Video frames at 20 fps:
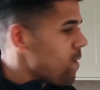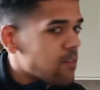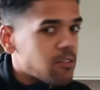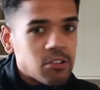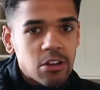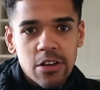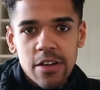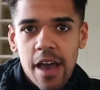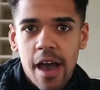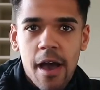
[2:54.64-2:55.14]

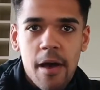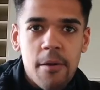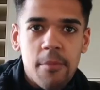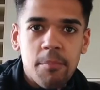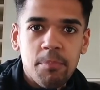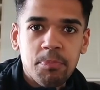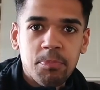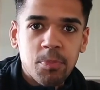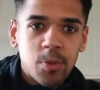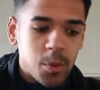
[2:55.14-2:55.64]
So yeah,
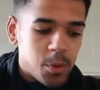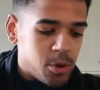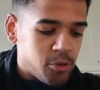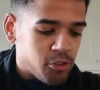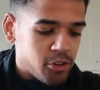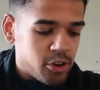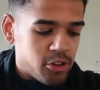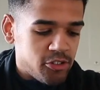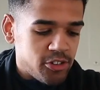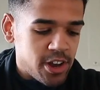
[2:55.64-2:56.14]
we're just
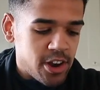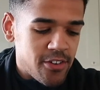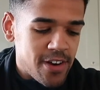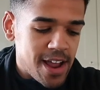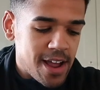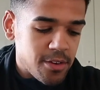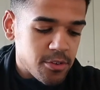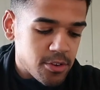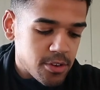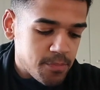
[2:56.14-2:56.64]
gonna sit
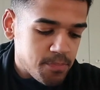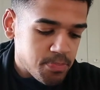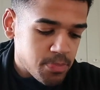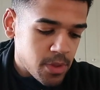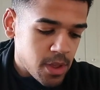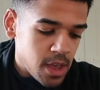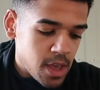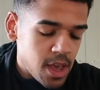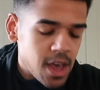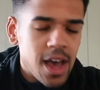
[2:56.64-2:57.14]
around.
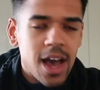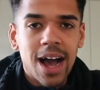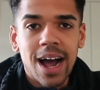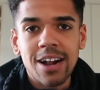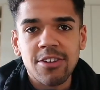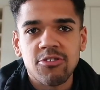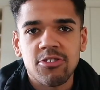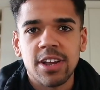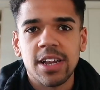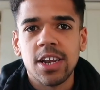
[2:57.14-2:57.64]

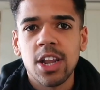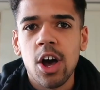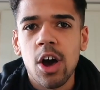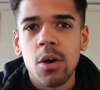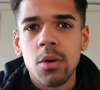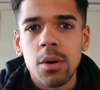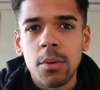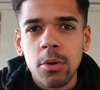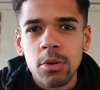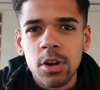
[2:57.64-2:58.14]
Actually, no,
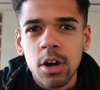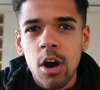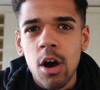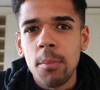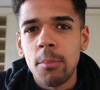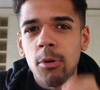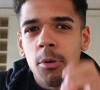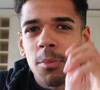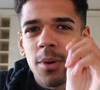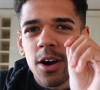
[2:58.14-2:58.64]
I'm gonna go
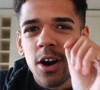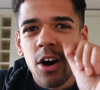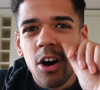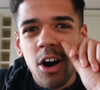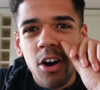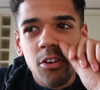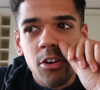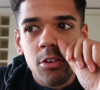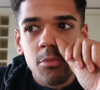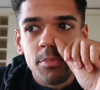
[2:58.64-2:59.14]
and put my
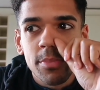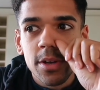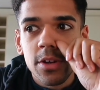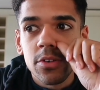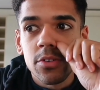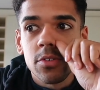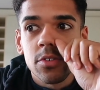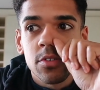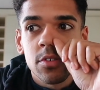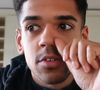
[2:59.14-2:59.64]
car on
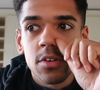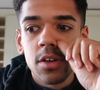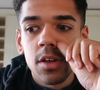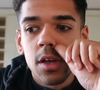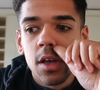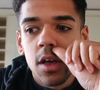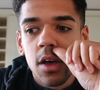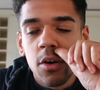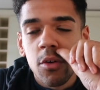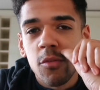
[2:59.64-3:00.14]
because
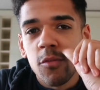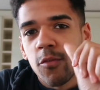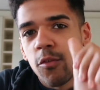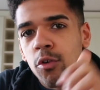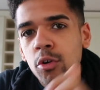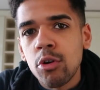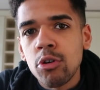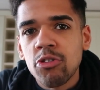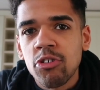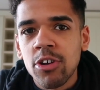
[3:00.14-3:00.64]

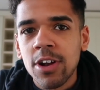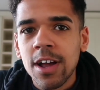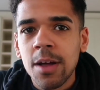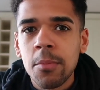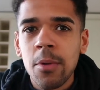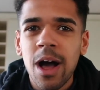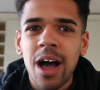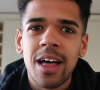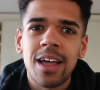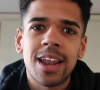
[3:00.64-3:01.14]
unfortunately I'm
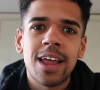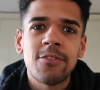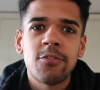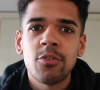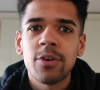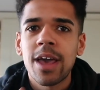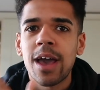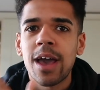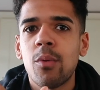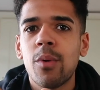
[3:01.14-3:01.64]
not at that
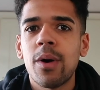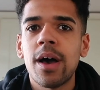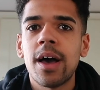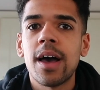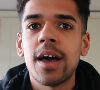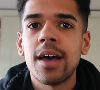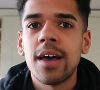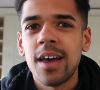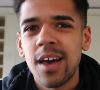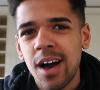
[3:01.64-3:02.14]
level
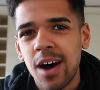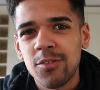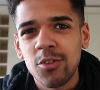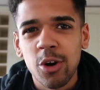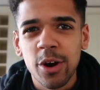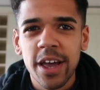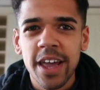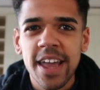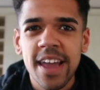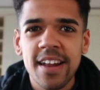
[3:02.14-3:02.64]
where I've
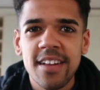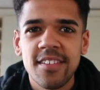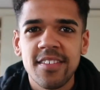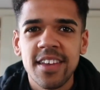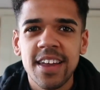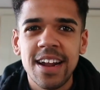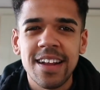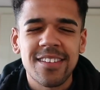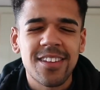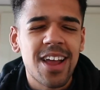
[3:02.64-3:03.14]
got heated
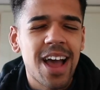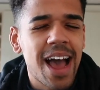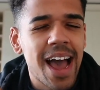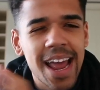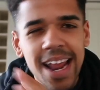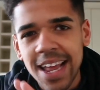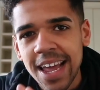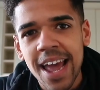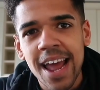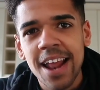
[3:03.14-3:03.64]
seats and I
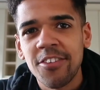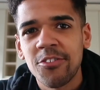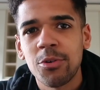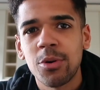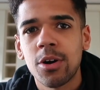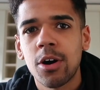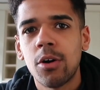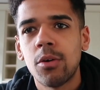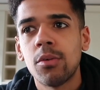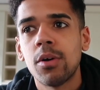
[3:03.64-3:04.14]
hate getting into a
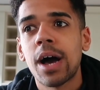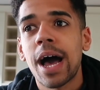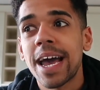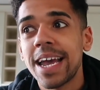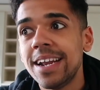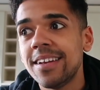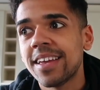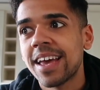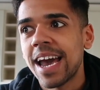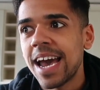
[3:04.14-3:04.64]
cold
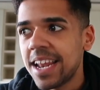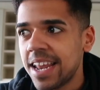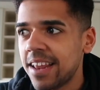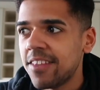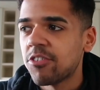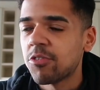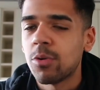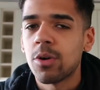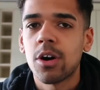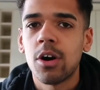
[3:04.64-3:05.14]
hate getting
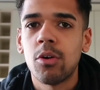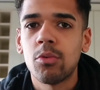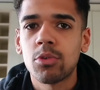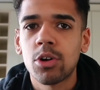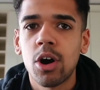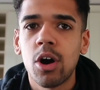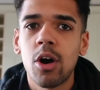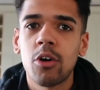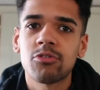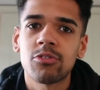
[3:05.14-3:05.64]
into a cold
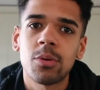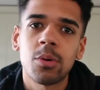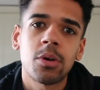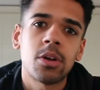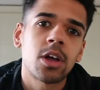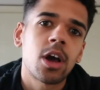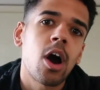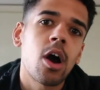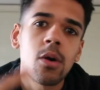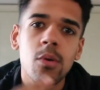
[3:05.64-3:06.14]
car so I'm
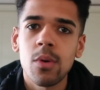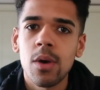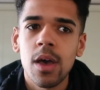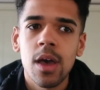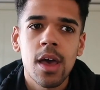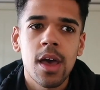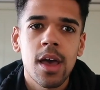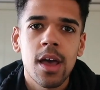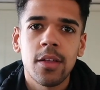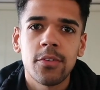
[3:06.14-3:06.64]
gonna go
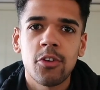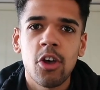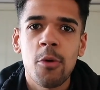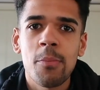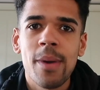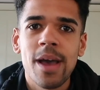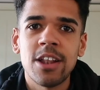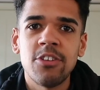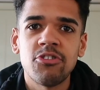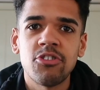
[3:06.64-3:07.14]
turn
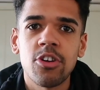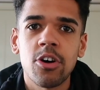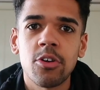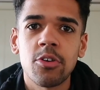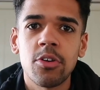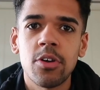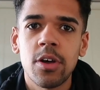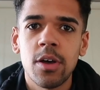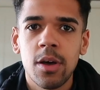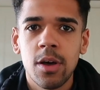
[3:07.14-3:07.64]
the engine
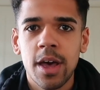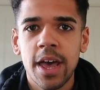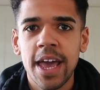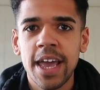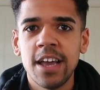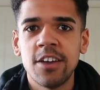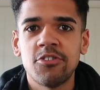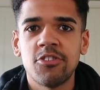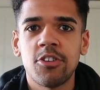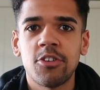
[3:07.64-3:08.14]
on,
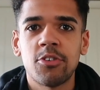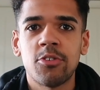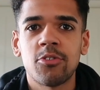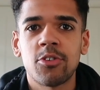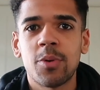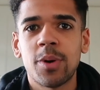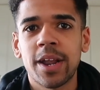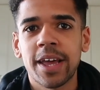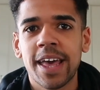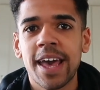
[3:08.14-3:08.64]
heaters on.
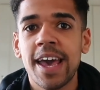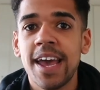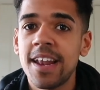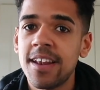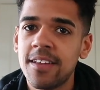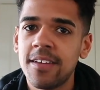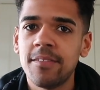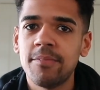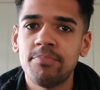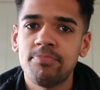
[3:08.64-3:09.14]
So when I get
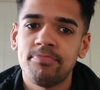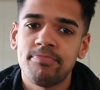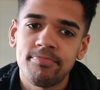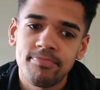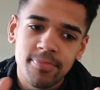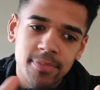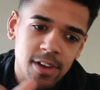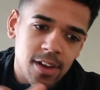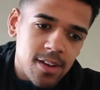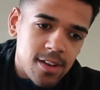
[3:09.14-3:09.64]
in,
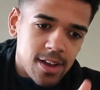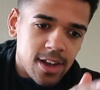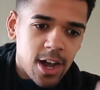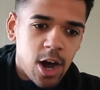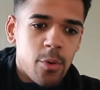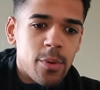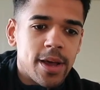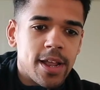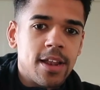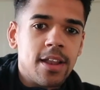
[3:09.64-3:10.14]

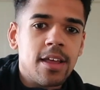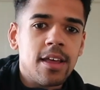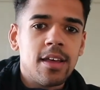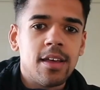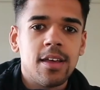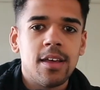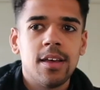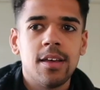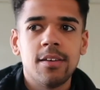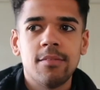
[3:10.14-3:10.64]
go in,
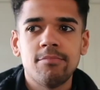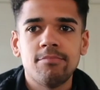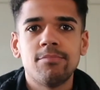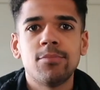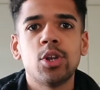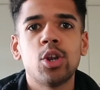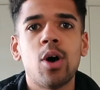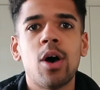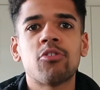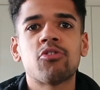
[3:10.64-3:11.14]

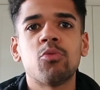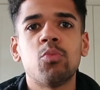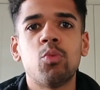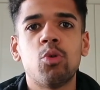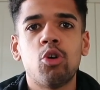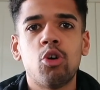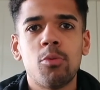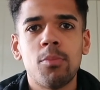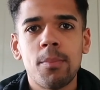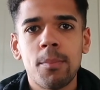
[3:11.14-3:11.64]
nice and
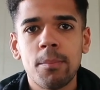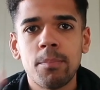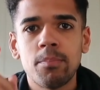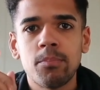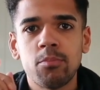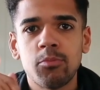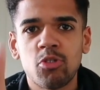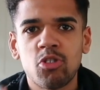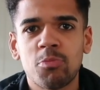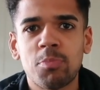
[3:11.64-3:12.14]
warm,
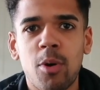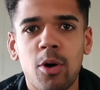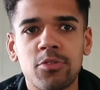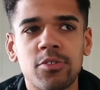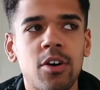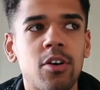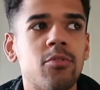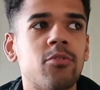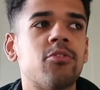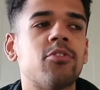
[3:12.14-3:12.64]

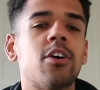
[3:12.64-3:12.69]
spot on.